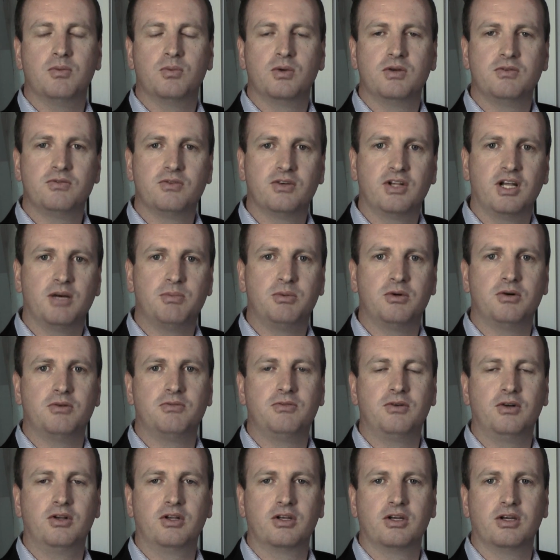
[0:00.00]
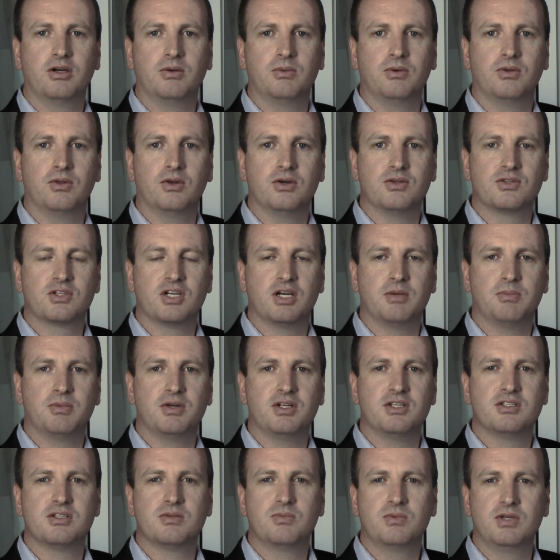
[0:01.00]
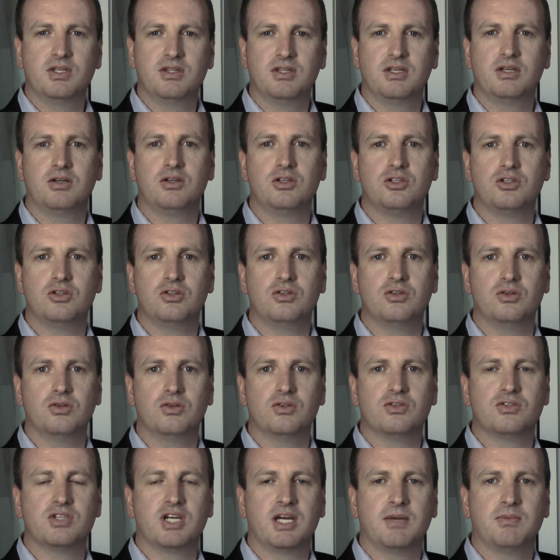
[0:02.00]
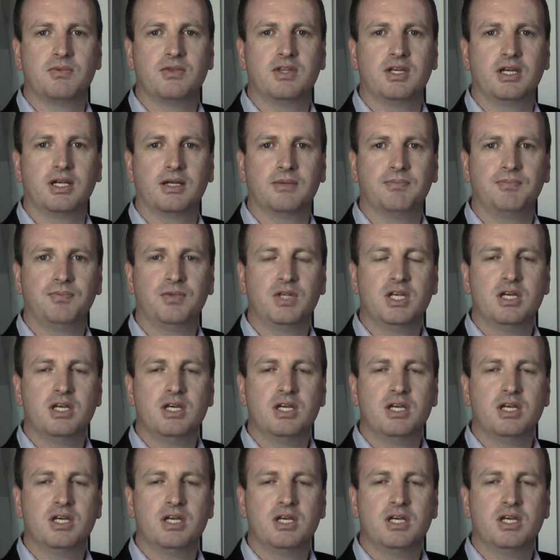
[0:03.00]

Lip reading: We fill our portfolio with those companies, and we think you should do the same thing.